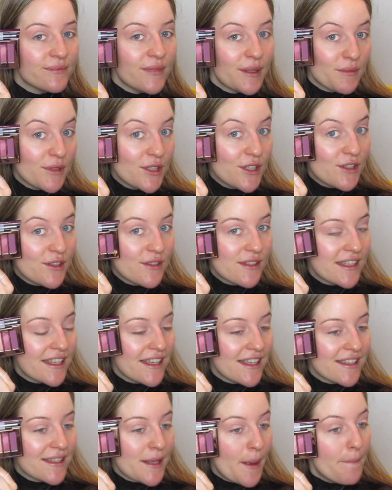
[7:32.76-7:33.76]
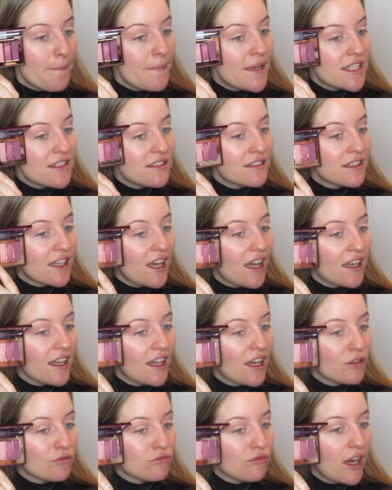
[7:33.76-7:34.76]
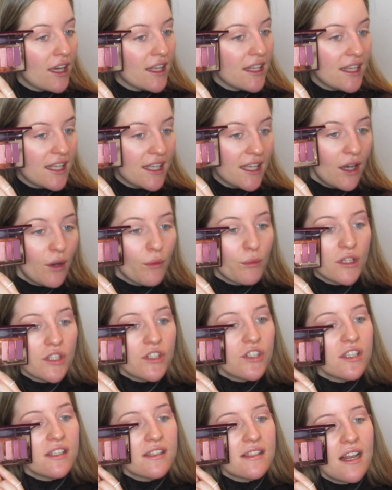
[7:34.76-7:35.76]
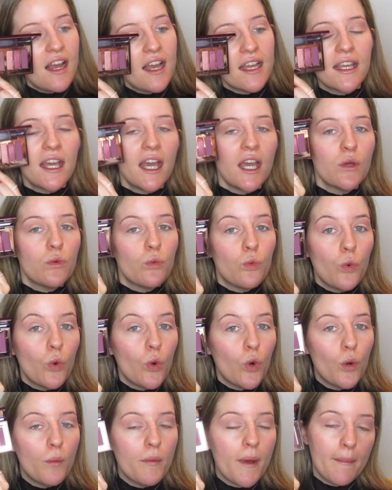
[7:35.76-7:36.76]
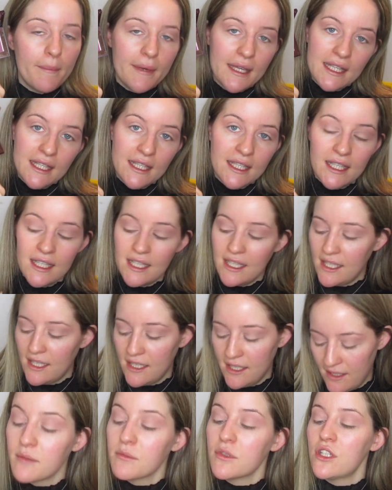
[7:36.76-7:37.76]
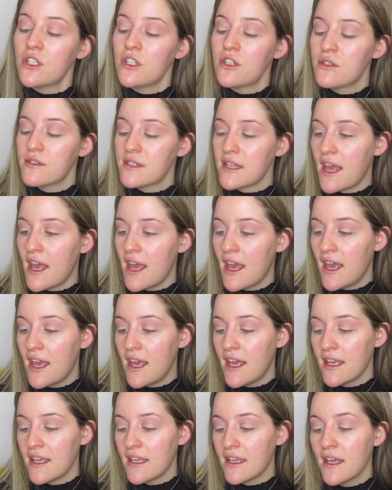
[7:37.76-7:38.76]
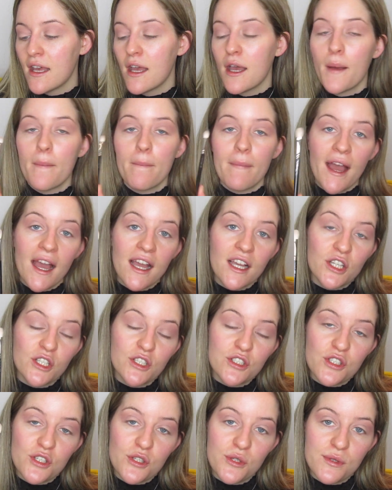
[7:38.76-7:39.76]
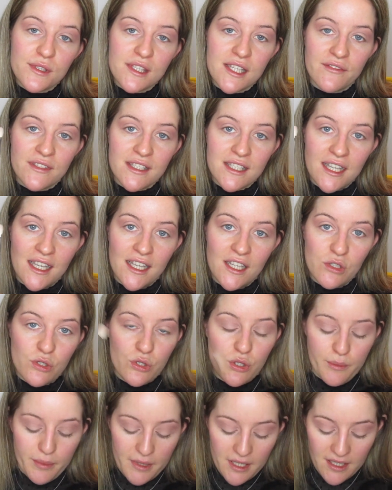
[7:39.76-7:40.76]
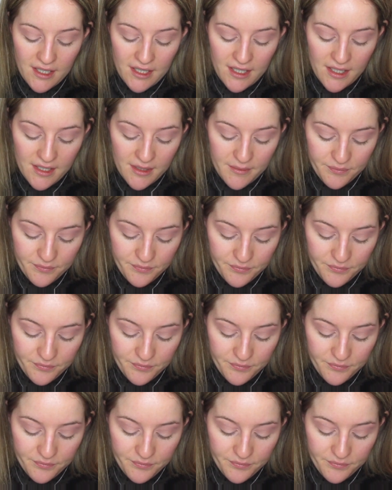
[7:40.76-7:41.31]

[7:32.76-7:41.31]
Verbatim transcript: I'm going to use this middle colour right here, which is like a warm pinky. I'm going to use a MAC 217 to apply it,